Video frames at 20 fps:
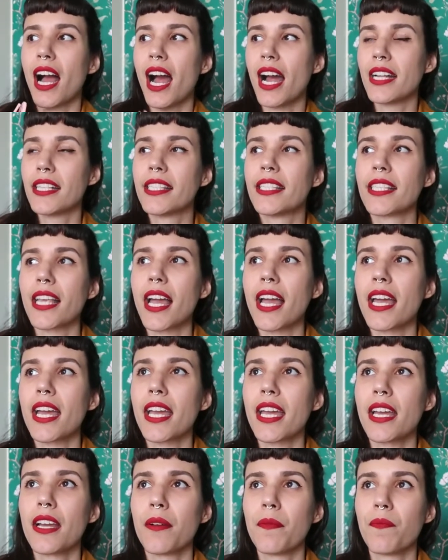I'd
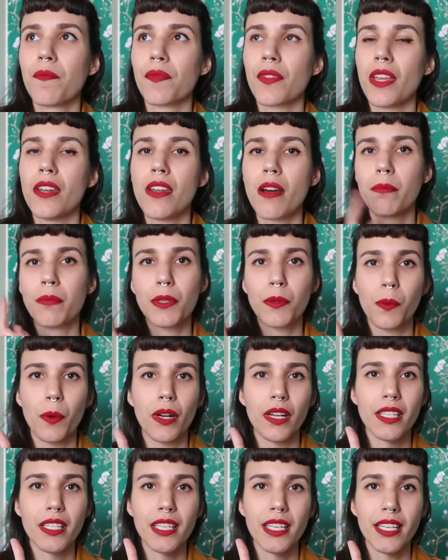say Number
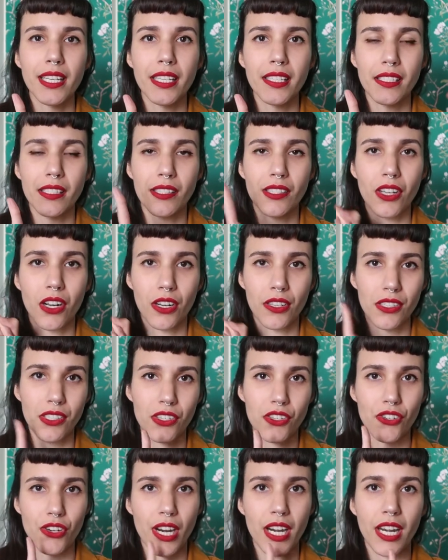one is
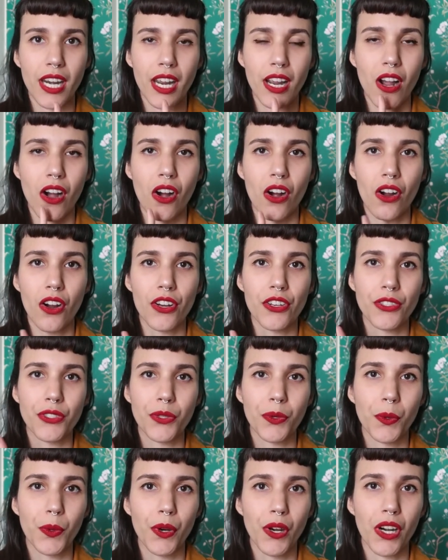concentrating on
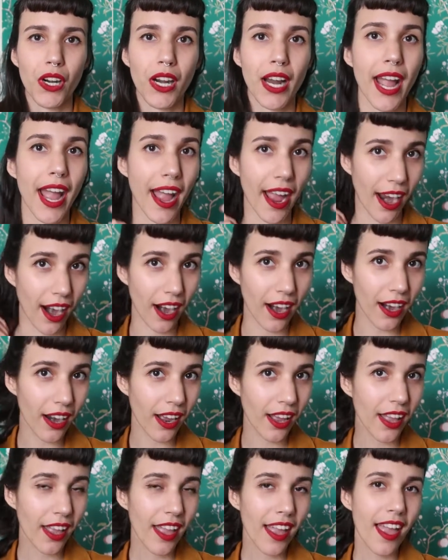your
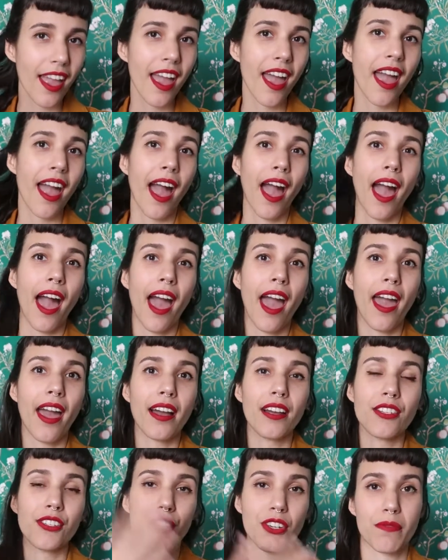hair
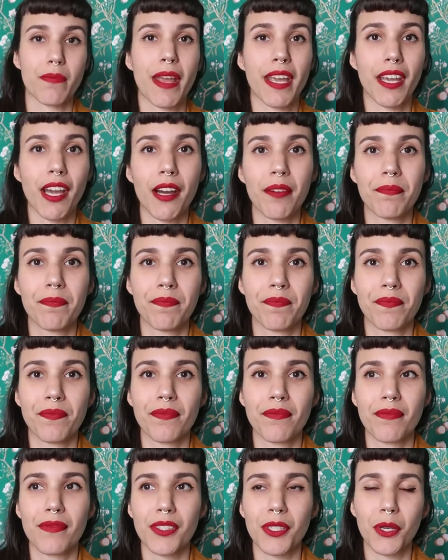and your makeup.
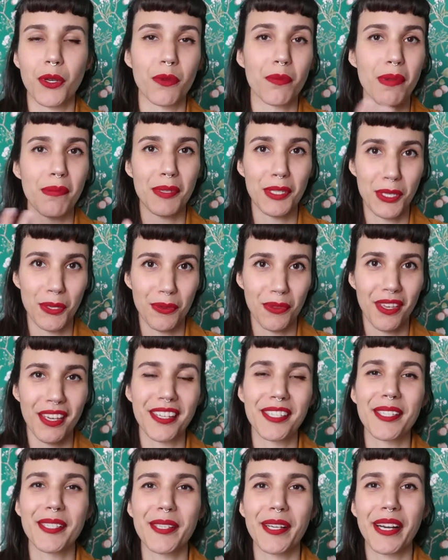So maybe two
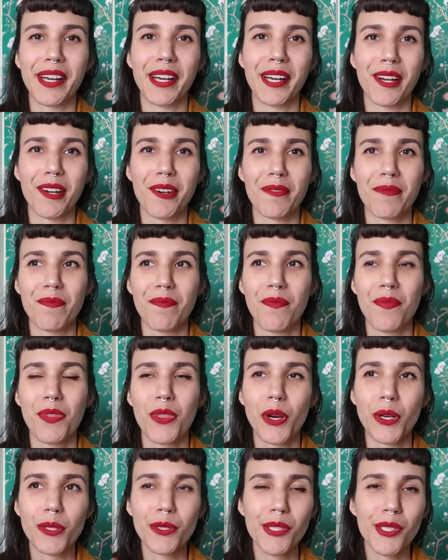things. Um,
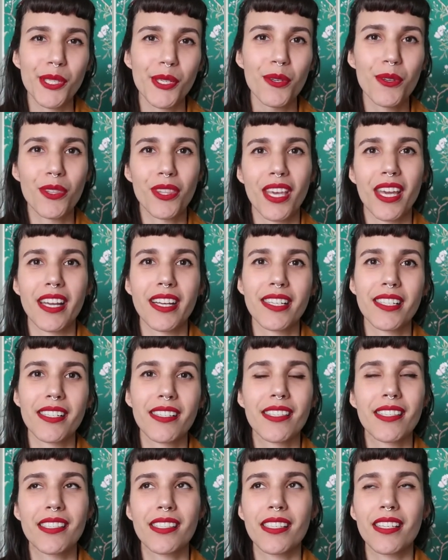those two
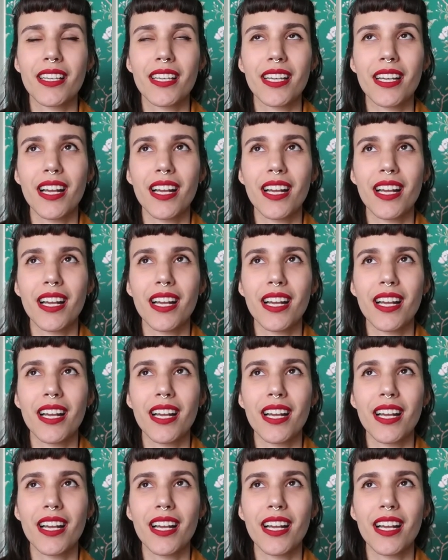things,